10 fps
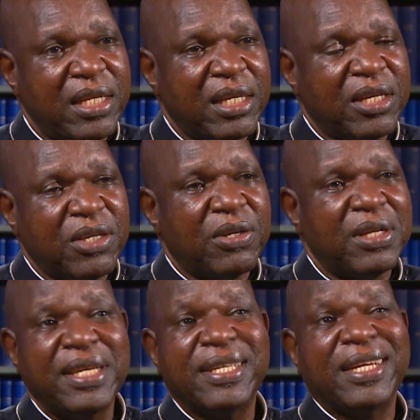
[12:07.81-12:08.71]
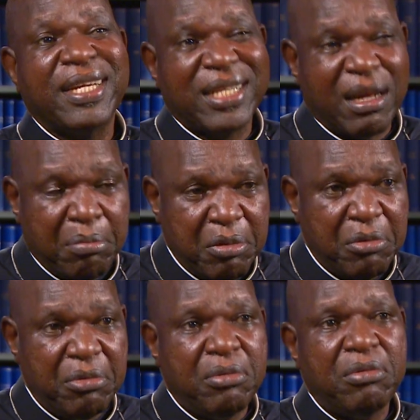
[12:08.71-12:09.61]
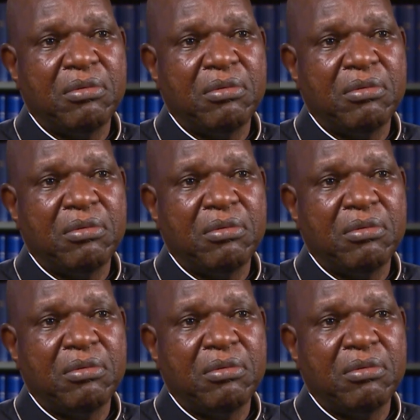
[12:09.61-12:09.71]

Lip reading: education is a taboo.